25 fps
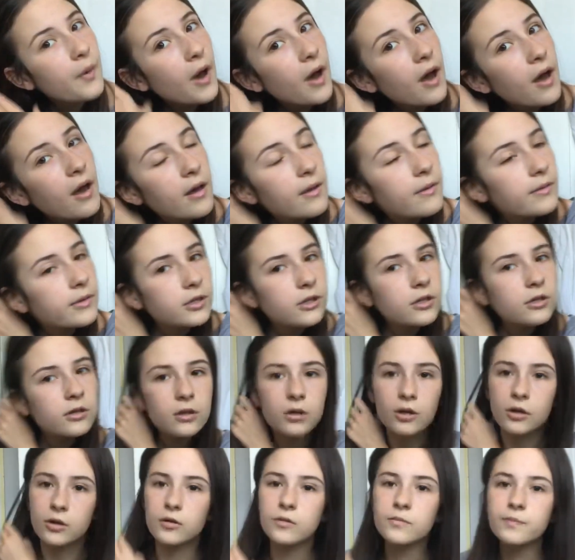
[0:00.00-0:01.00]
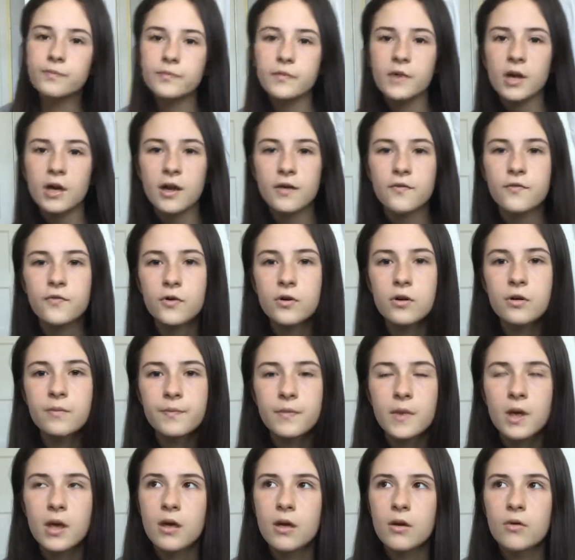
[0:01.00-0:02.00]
But, you know, I thought,